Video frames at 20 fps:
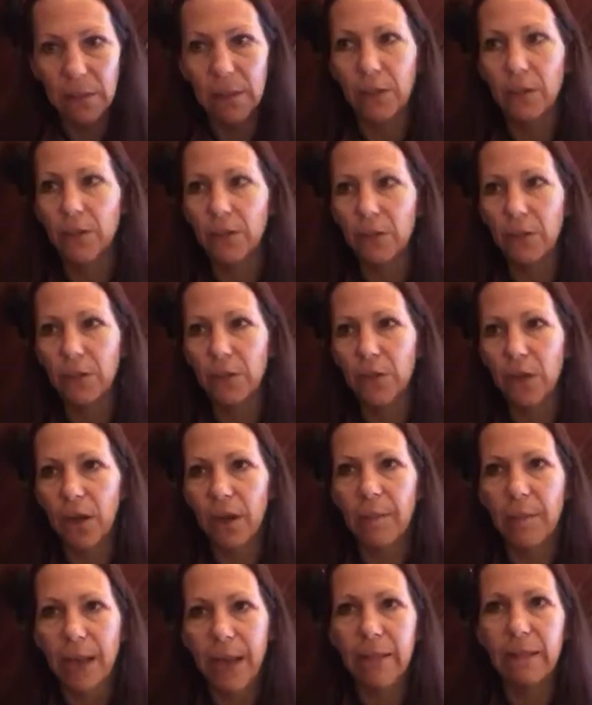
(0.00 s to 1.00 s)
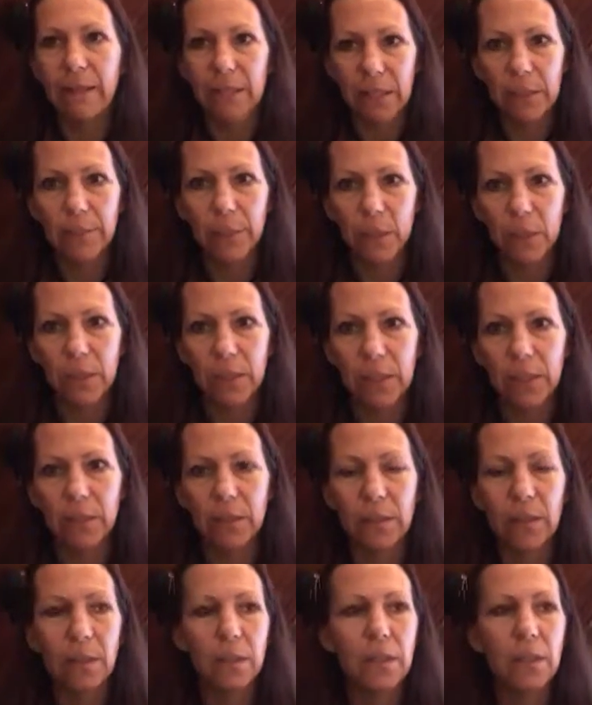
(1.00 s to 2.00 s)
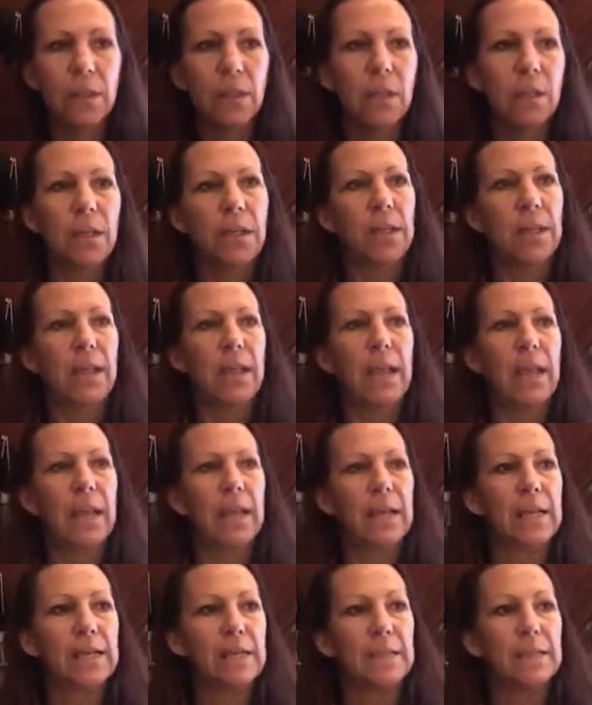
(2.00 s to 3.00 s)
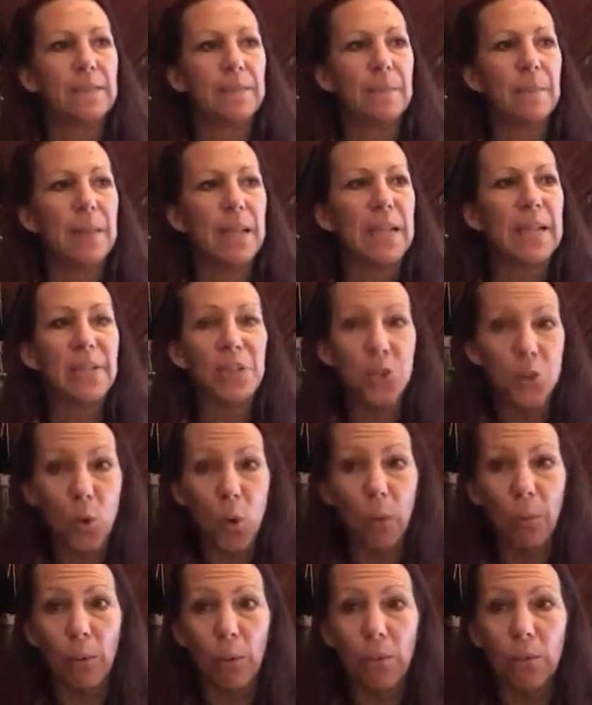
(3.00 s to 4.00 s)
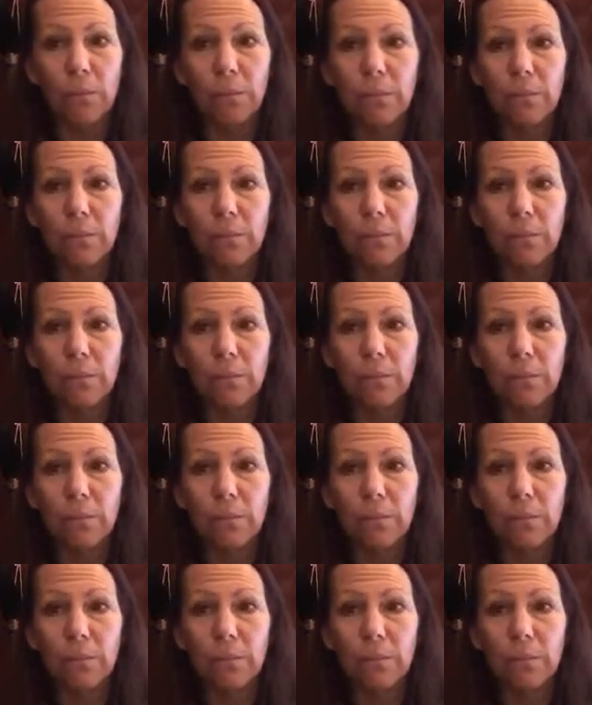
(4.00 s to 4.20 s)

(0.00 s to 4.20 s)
You're not a balanced person. And it's normal.